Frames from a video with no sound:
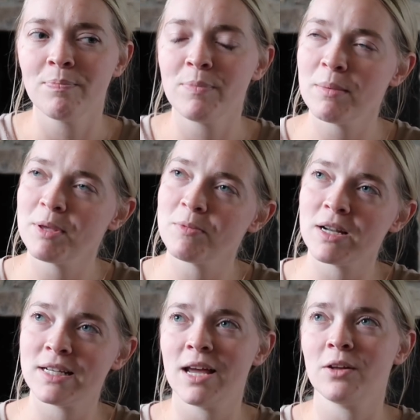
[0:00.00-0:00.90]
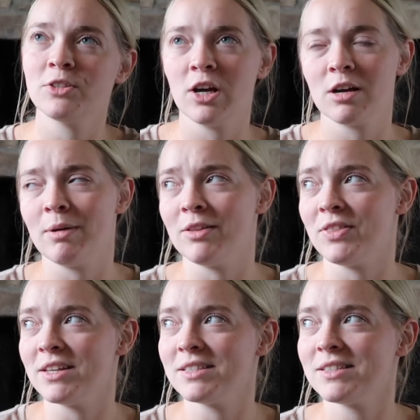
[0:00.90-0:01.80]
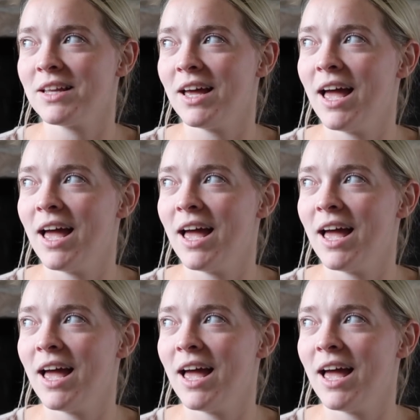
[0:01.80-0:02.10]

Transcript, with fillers: maybe one day I'll talk about this.